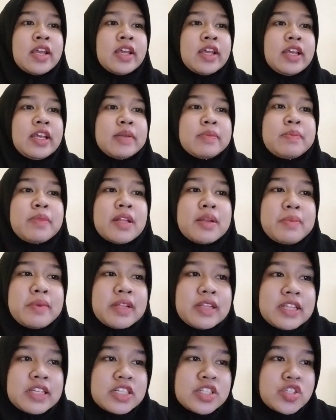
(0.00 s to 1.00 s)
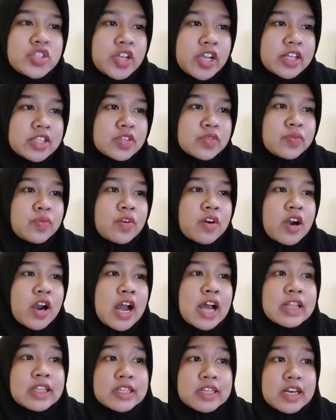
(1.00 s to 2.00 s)
Implementing change for
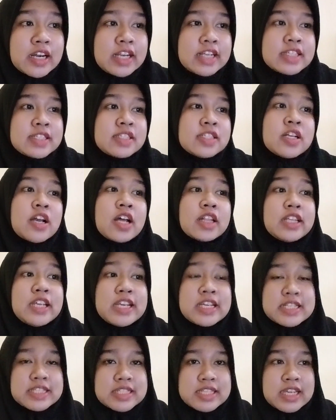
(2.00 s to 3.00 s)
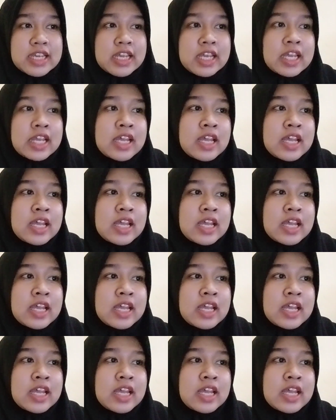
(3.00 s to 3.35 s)
others is not easy.